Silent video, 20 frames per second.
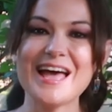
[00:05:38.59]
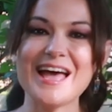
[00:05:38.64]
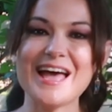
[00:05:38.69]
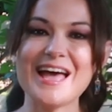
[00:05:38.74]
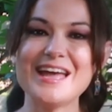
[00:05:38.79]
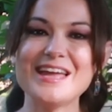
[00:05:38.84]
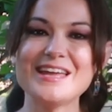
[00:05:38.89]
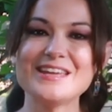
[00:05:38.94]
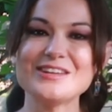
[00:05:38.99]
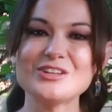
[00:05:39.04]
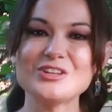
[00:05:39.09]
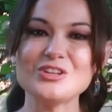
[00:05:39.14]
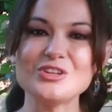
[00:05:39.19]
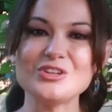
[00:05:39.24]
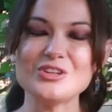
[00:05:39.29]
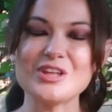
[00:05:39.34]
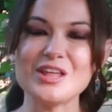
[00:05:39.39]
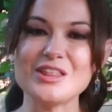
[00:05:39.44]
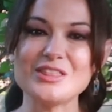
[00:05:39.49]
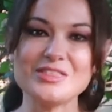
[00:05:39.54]

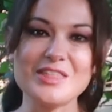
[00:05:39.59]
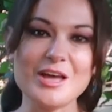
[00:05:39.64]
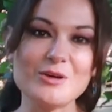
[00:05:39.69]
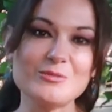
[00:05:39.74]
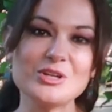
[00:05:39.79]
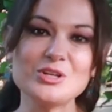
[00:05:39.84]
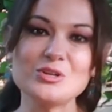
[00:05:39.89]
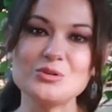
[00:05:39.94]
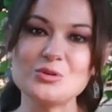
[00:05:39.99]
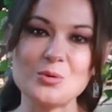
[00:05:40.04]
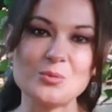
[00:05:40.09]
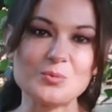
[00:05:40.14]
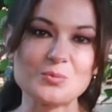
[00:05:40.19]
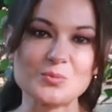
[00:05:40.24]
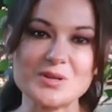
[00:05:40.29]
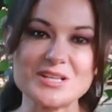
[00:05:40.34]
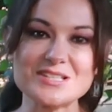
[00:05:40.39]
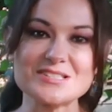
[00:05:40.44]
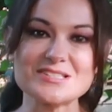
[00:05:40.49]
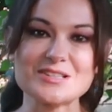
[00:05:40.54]
and that way you don't
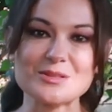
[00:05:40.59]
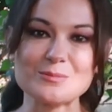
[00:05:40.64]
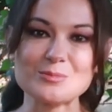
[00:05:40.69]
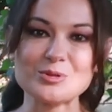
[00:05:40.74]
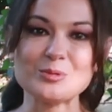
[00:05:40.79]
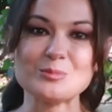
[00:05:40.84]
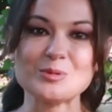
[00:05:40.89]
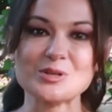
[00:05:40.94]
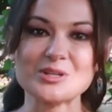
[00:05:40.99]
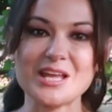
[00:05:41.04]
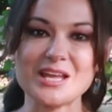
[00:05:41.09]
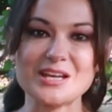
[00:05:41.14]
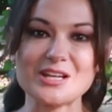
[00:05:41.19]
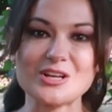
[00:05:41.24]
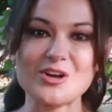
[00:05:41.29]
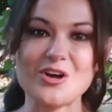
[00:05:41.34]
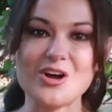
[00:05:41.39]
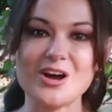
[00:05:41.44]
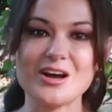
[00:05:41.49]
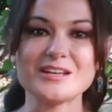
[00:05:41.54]
risk the bluebird
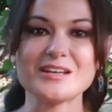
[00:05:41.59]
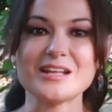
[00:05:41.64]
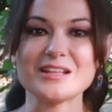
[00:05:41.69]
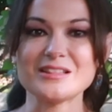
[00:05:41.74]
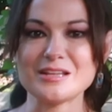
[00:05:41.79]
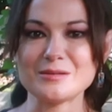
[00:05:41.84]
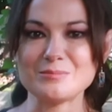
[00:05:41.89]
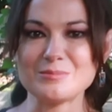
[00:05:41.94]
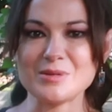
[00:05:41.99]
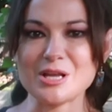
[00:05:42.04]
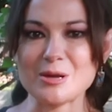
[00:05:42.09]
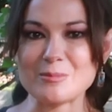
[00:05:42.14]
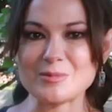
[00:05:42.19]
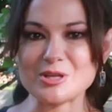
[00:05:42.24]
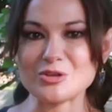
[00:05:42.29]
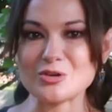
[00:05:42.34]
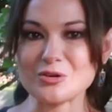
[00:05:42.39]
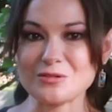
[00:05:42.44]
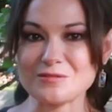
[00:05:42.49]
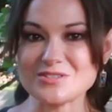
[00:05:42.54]
getting caught and then
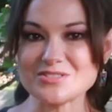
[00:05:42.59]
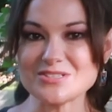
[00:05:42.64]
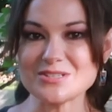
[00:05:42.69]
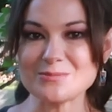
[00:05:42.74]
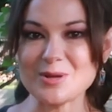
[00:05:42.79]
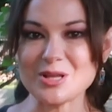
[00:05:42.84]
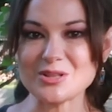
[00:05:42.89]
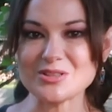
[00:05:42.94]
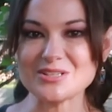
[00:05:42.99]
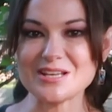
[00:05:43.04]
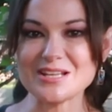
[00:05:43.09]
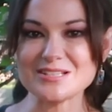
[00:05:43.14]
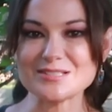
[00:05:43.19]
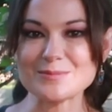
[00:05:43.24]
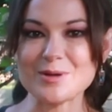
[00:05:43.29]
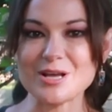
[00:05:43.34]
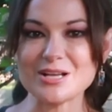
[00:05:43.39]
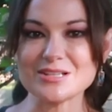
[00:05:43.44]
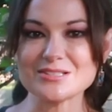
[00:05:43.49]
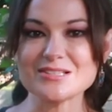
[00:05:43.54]
becoming nervous about the
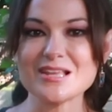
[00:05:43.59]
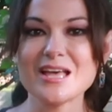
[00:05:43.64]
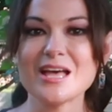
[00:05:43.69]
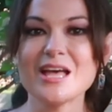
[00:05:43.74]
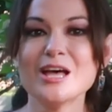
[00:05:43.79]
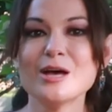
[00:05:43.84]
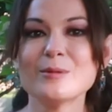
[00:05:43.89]
nest box.